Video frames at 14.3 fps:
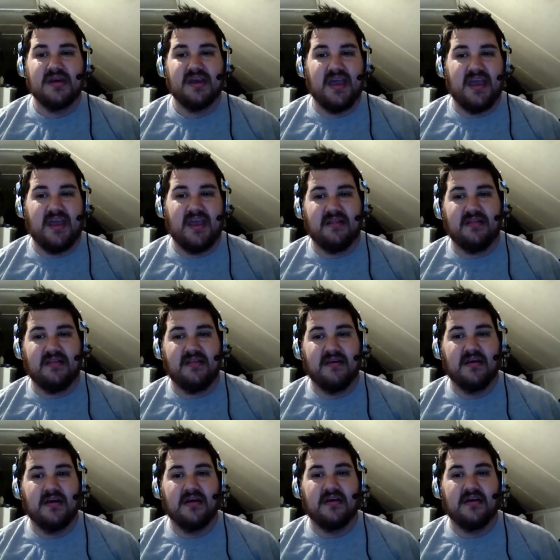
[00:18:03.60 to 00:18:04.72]
in
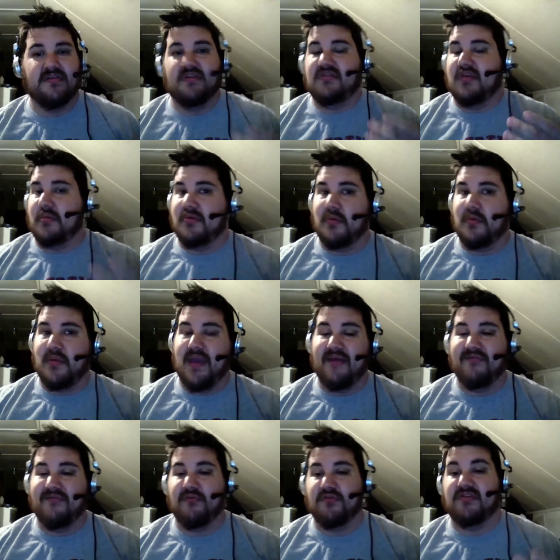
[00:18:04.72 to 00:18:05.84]
the WWF or